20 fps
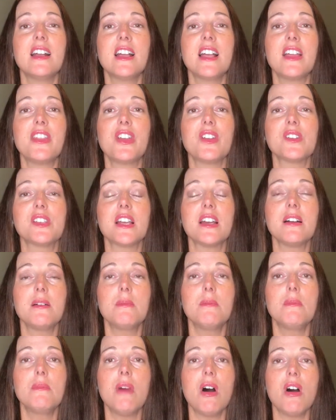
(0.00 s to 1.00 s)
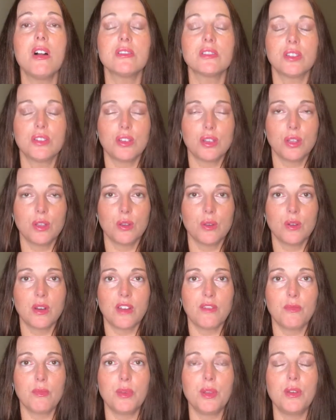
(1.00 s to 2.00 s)
There's a multitude
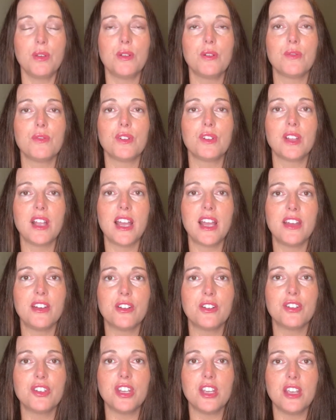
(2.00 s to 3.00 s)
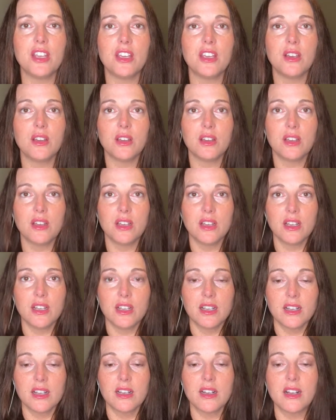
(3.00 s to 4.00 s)
of beautiful energy
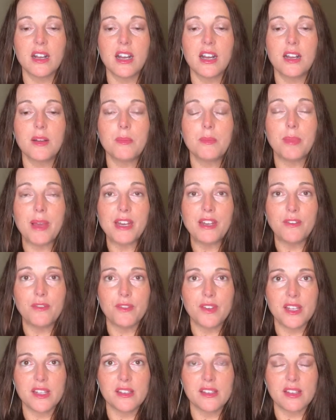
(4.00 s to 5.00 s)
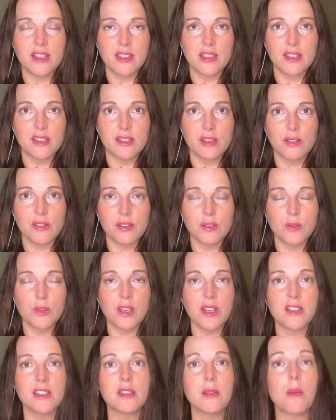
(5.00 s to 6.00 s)
benefits that this also
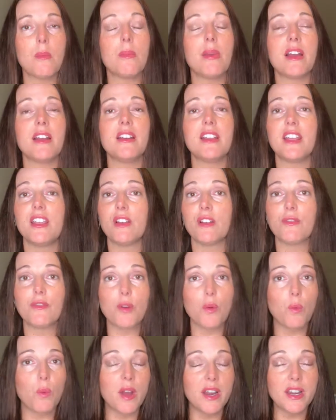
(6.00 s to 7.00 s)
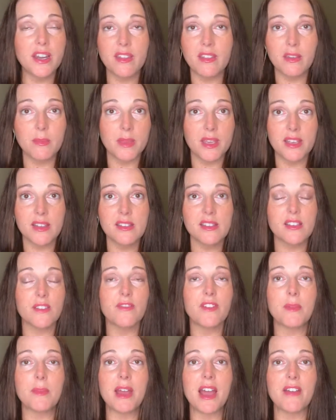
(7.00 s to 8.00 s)
does, but here for one of them is if
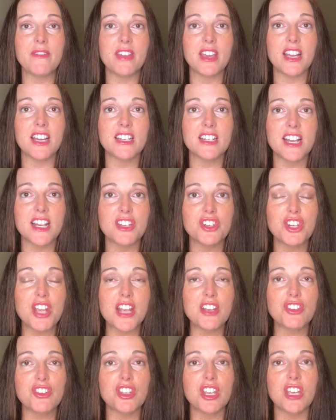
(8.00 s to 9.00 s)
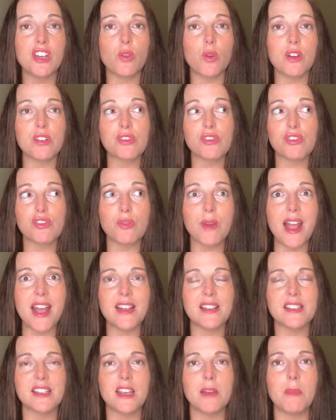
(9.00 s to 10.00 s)
I'm having a digestion or
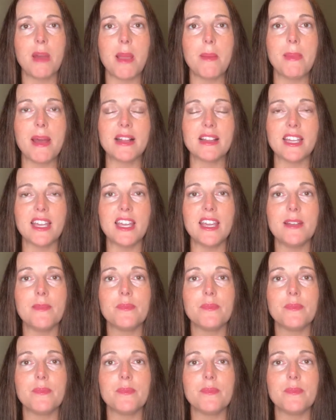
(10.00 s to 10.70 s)
stress in my belly,